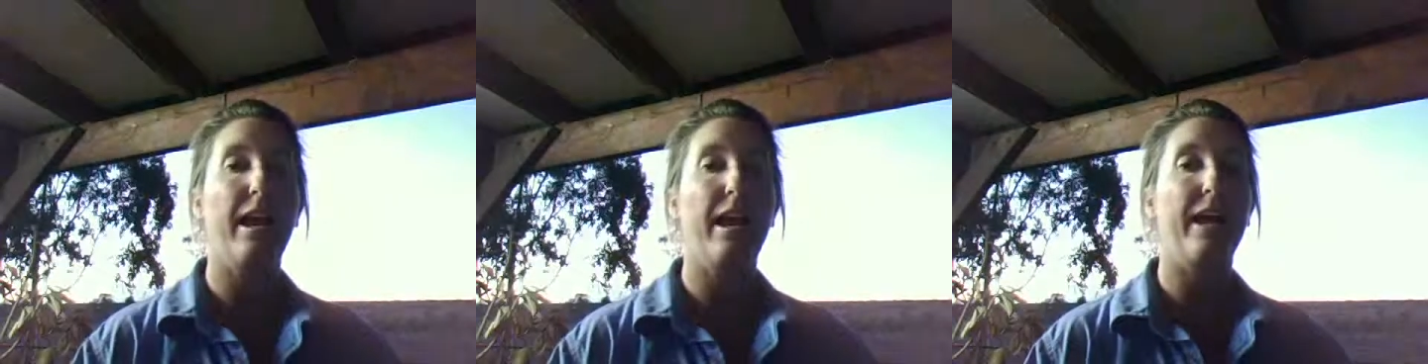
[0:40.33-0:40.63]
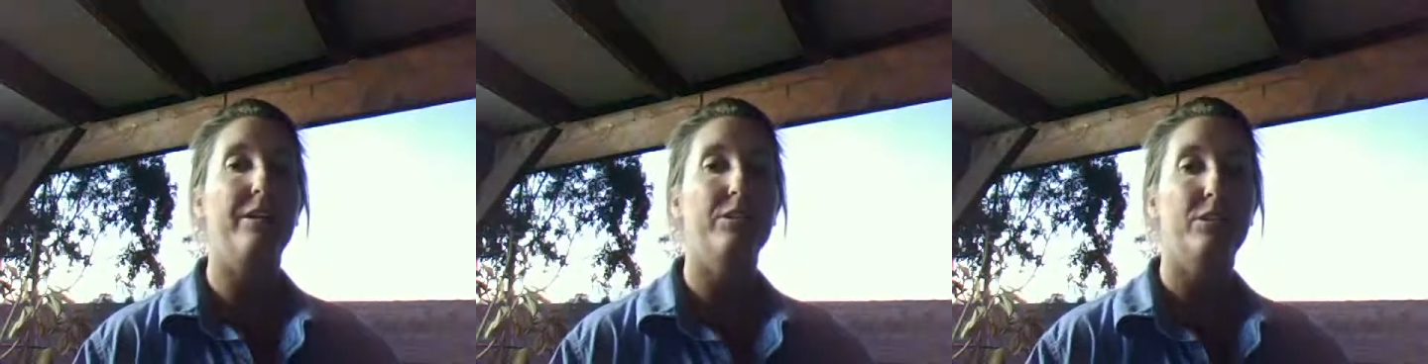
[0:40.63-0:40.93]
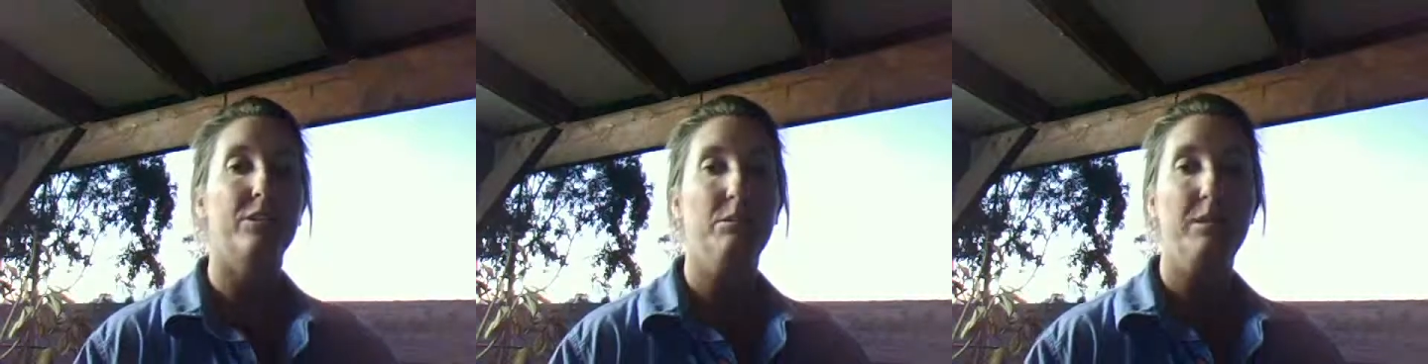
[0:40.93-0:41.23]
how
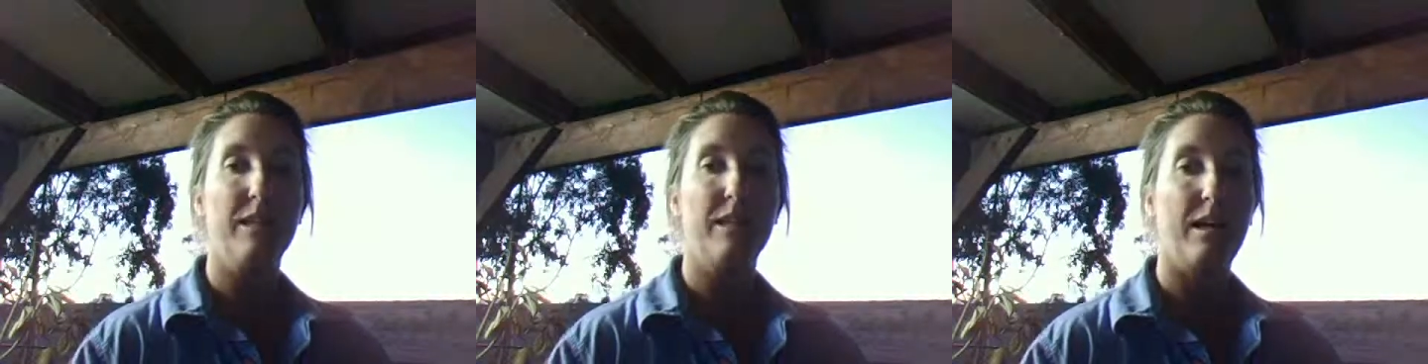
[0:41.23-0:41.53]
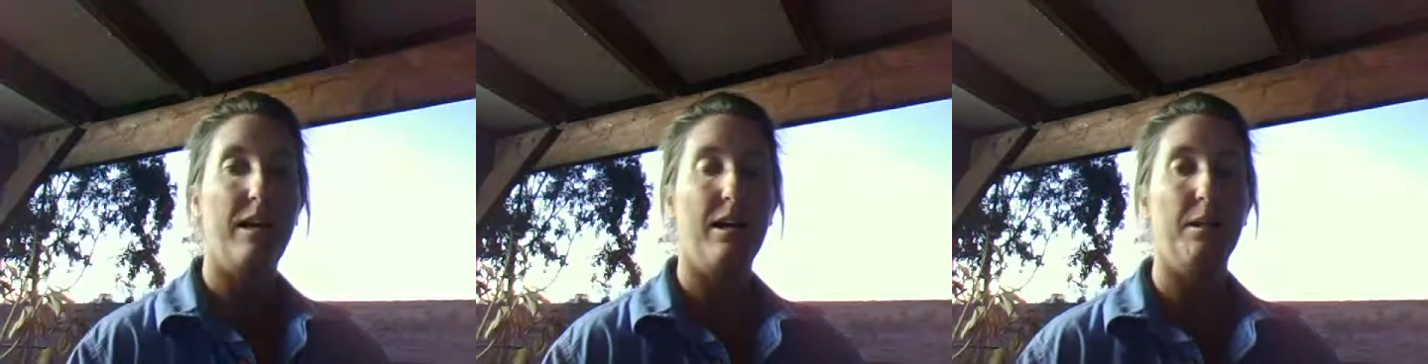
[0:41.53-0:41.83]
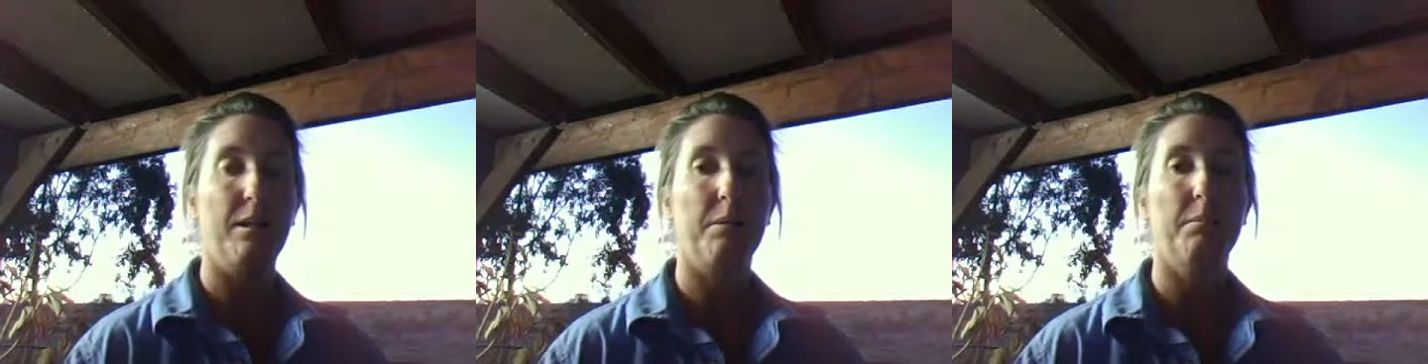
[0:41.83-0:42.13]
to
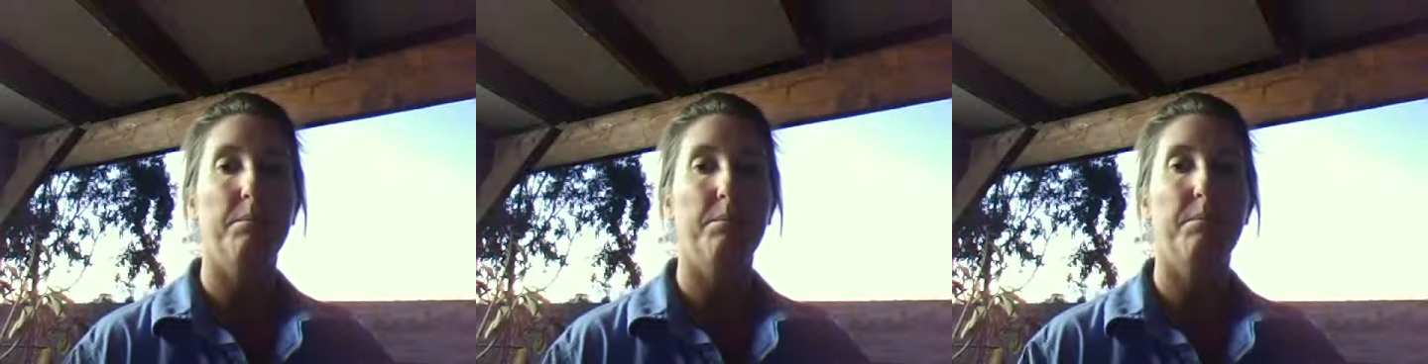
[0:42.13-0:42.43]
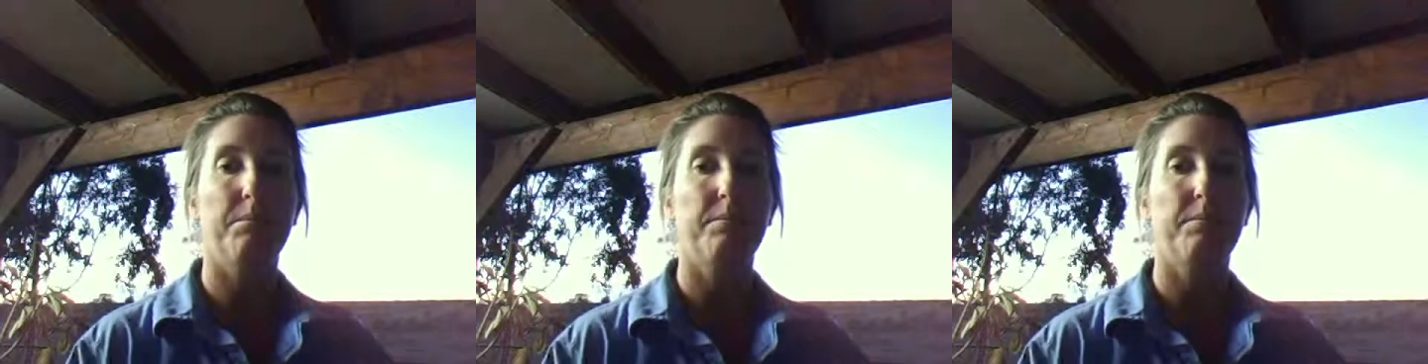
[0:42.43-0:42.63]
become